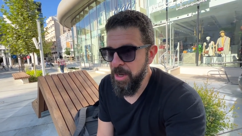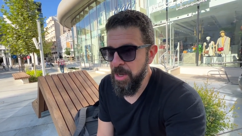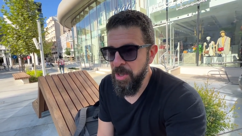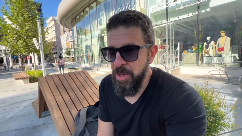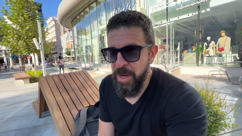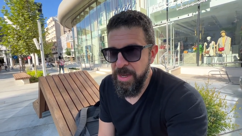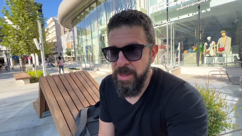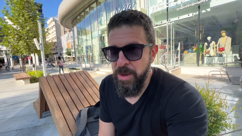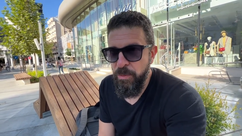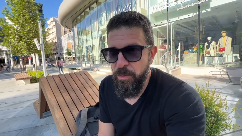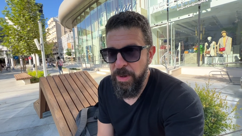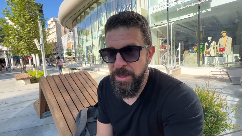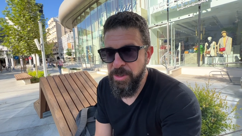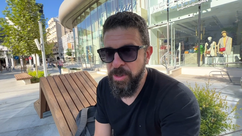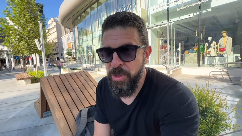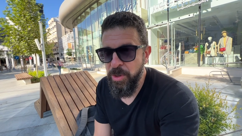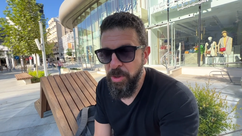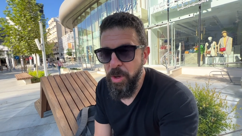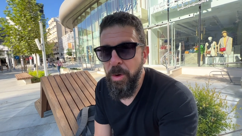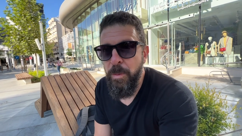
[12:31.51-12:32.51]
collective West
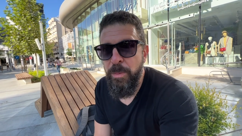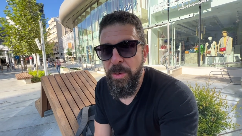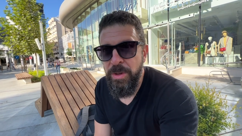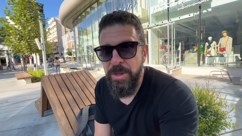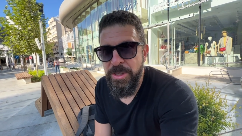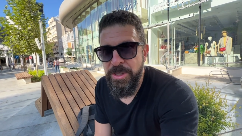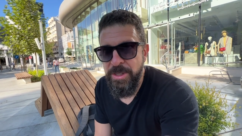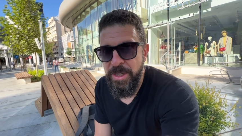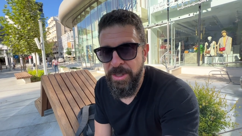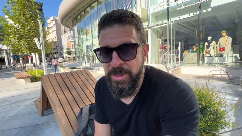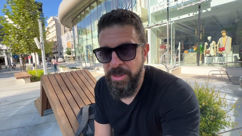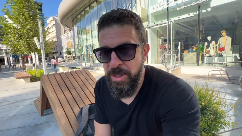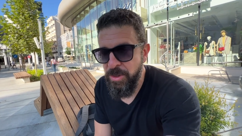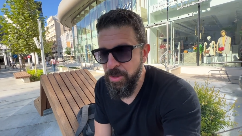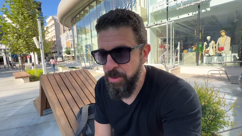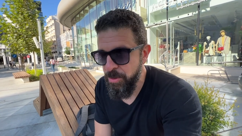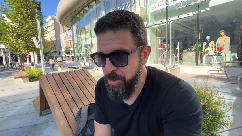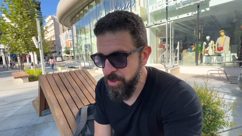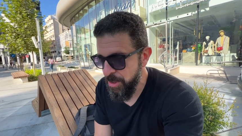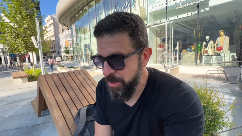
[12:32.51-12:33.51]
globalist
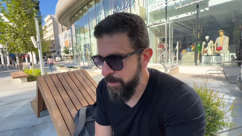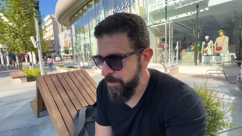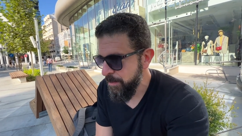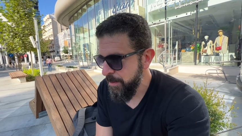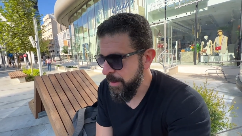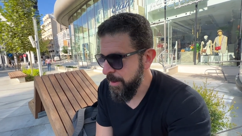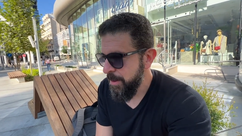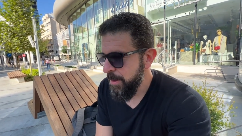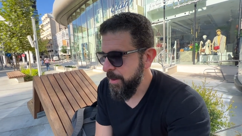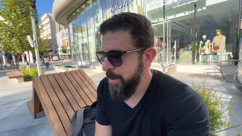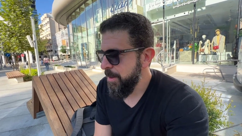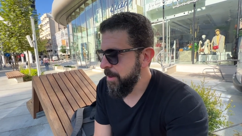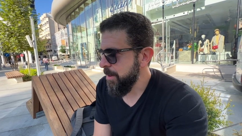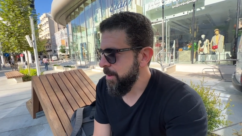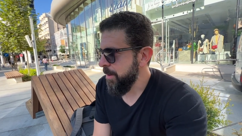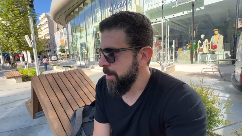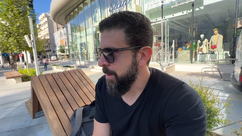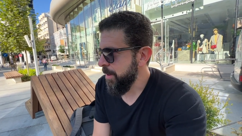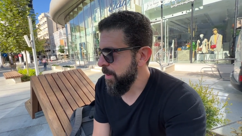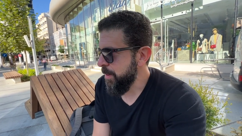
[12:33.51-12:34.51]
institution,
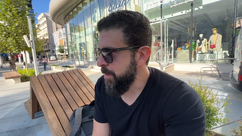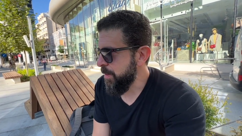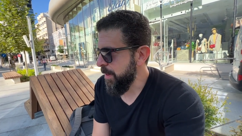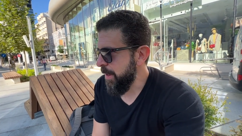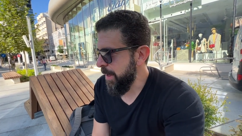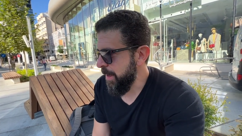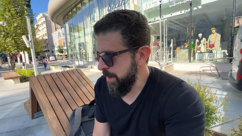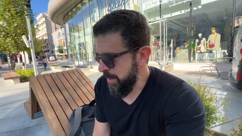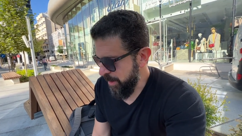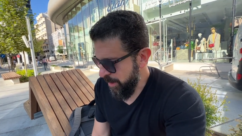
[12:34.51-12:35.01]
they're